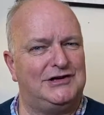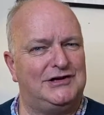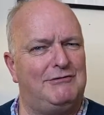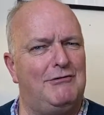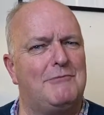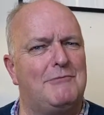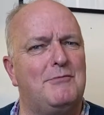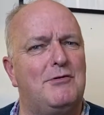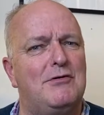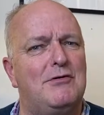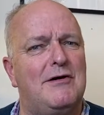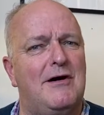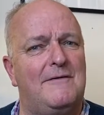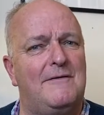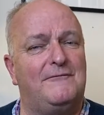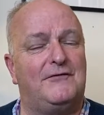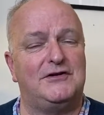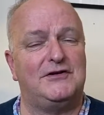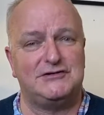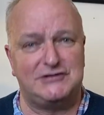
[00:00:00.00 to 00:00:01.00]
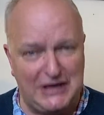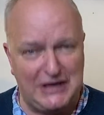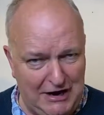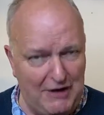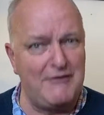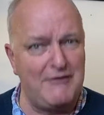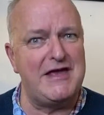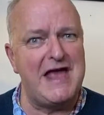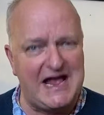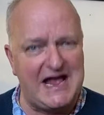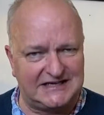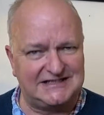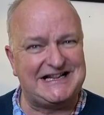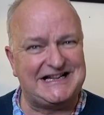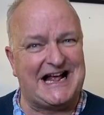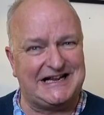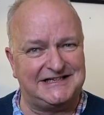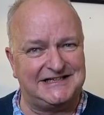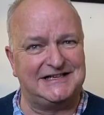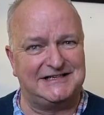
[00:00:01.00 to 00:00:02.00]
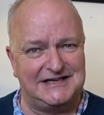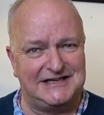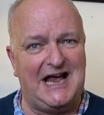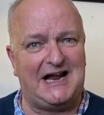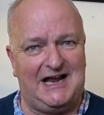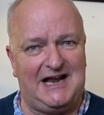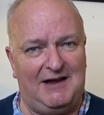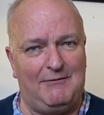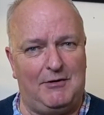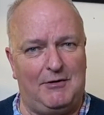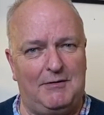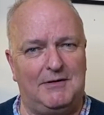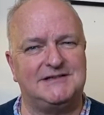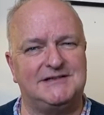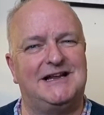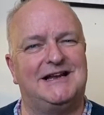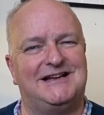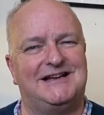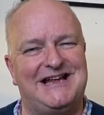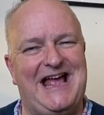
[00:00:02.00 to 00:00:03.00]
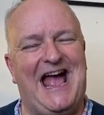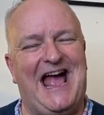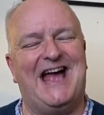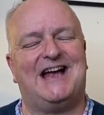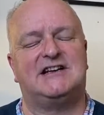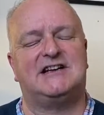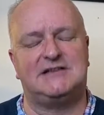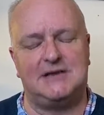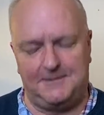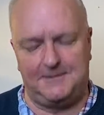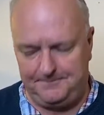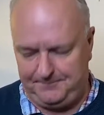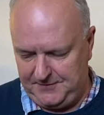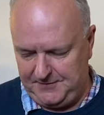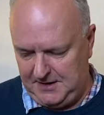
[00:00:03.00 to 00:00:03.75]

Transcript: So you want more confidence. They go, yes, that's exactly what I said. Excellent.